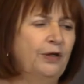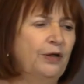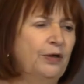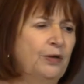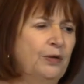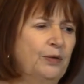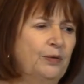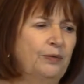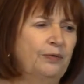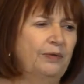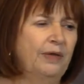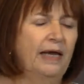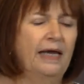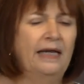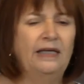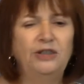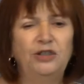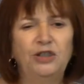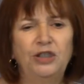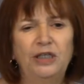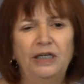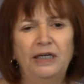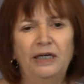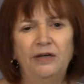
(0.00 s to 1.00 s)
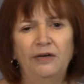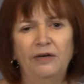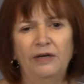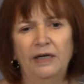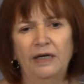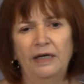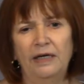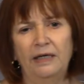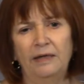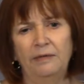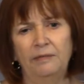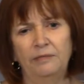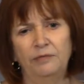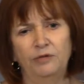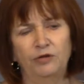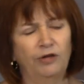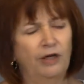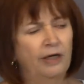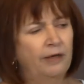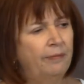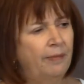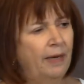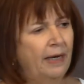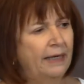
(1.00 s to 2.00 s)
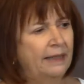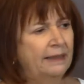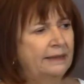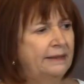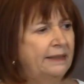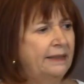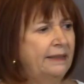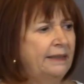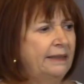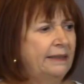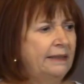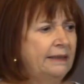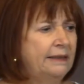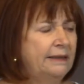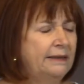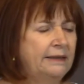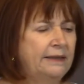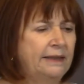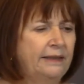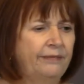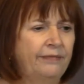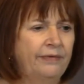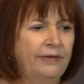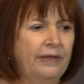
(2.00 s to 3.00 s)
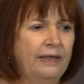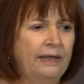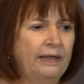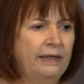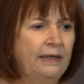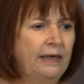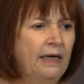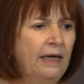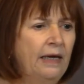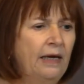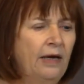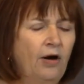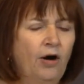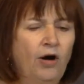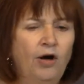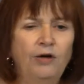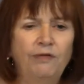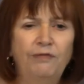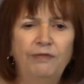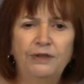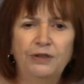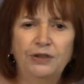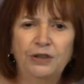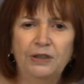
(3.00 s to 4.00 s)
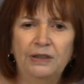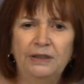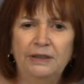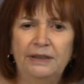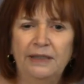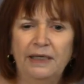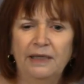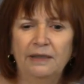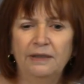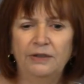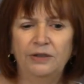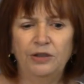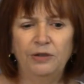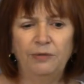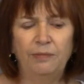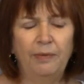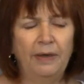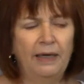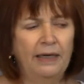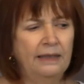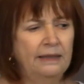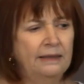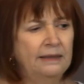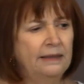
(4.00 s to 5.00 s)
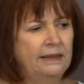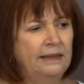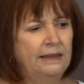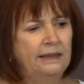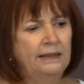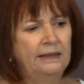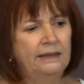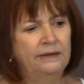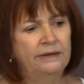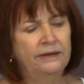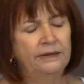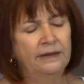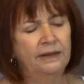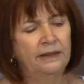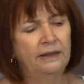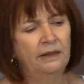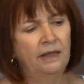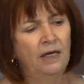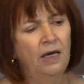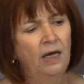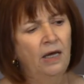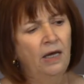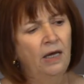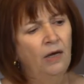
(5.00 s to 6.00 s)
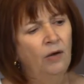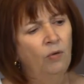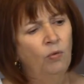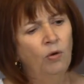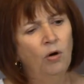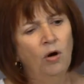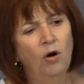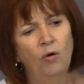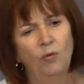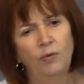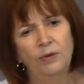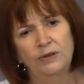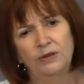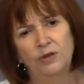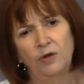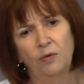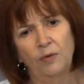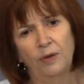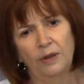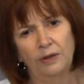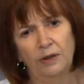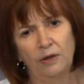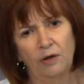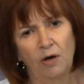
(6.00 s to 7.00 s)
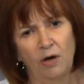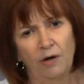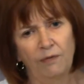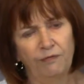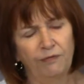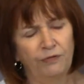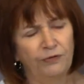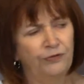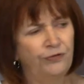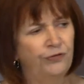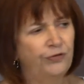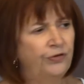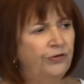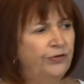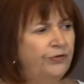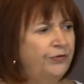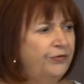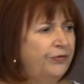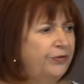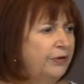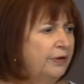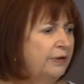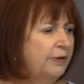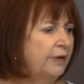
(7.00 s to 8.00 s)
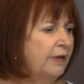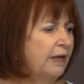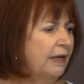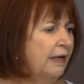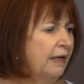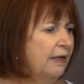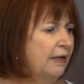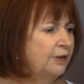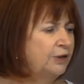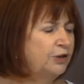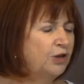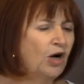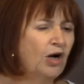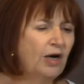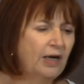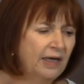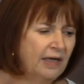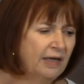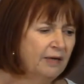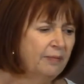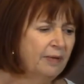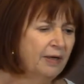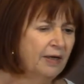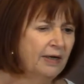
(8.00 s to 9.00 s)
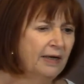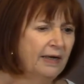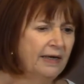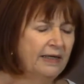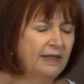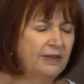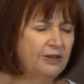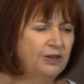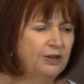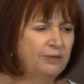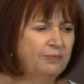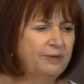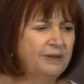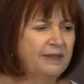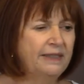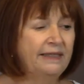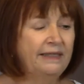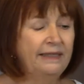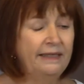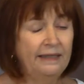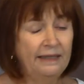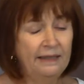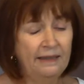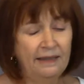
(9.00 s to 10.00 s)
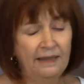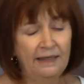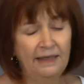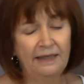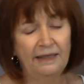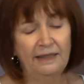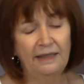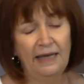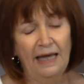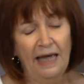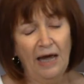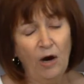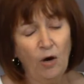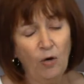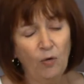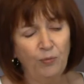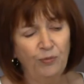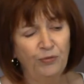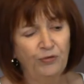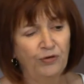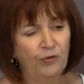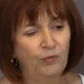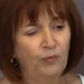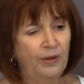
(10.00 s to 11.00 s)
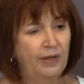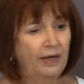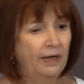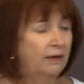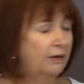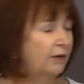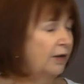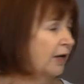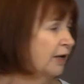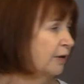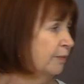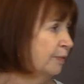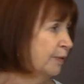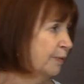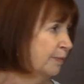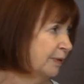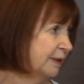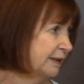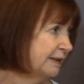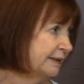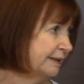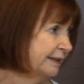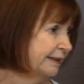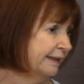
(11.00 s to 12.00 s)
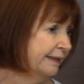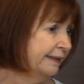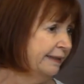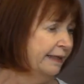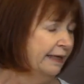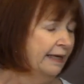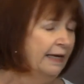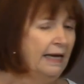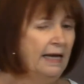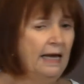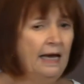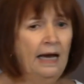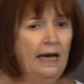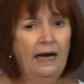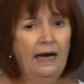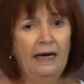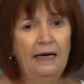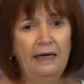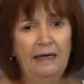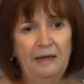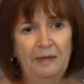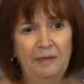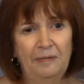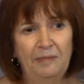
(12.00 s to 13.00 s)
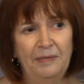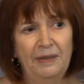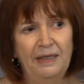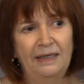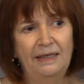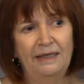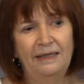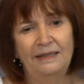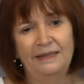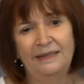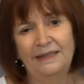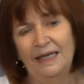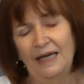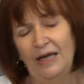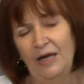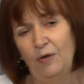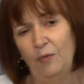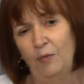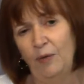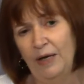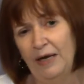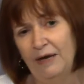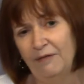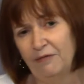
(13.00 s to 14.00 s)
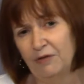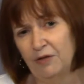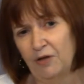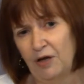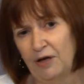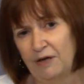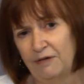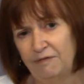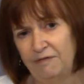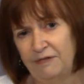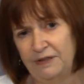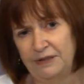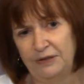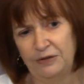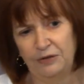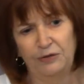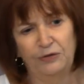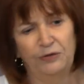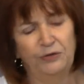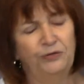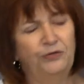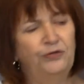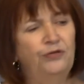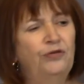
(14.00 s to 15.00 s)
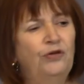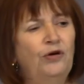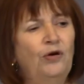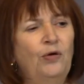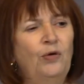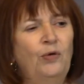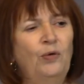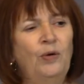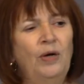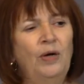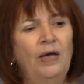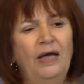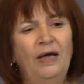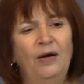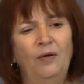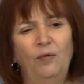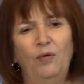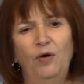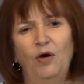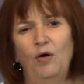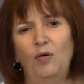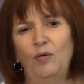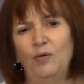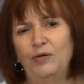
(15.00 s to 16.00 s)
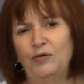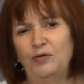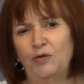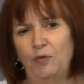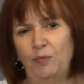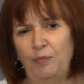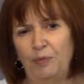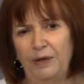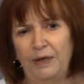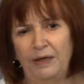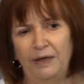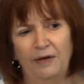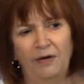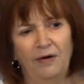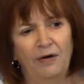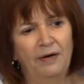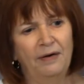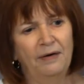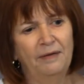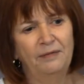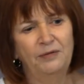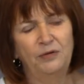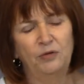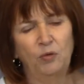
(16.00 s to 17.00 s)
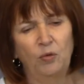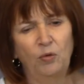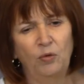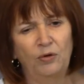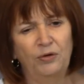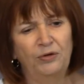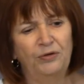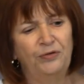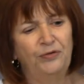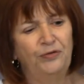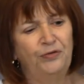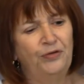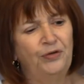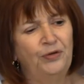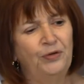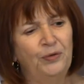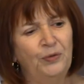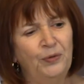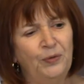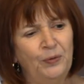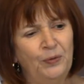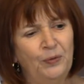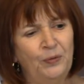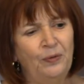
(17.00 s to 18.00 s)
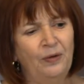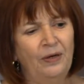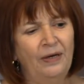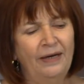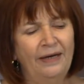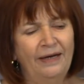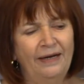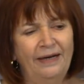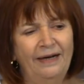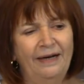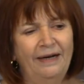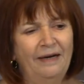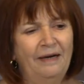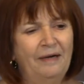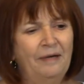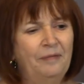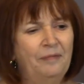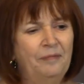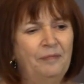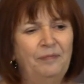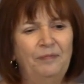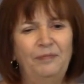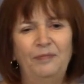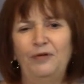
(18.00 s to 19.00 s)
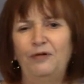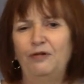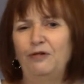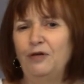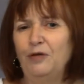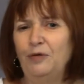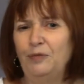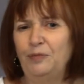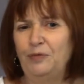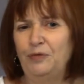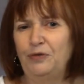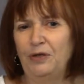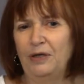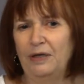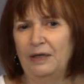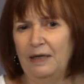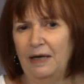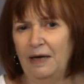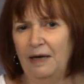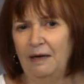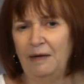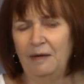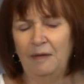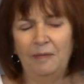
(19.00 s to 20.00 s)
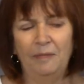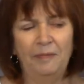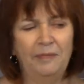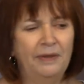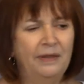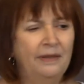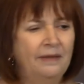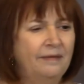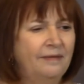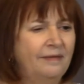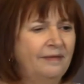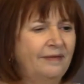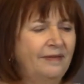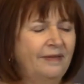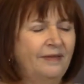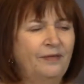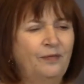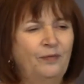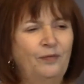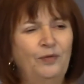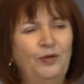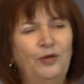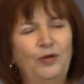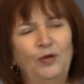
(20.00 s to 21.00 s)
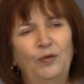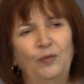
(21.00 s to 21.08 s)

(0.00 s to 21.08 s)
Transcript: the engineering trade magazines and the artificial intelligence magazines, and we're always going to conferences and talking about IHMC. It helps that we get a lot of publicity, and we have a lot of visitors, so we're always opening our doors to groups that come, and